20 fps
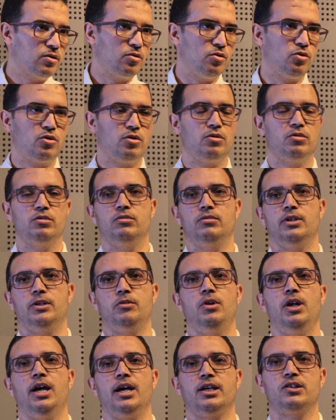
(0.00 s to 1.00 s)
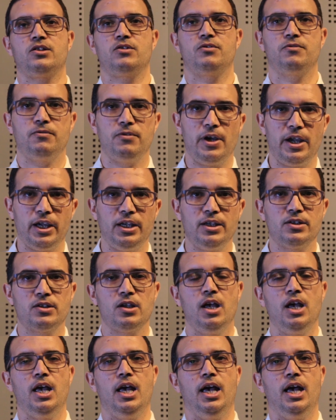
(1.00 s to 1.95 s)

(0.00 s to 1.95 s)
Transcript: to show a relaxed face,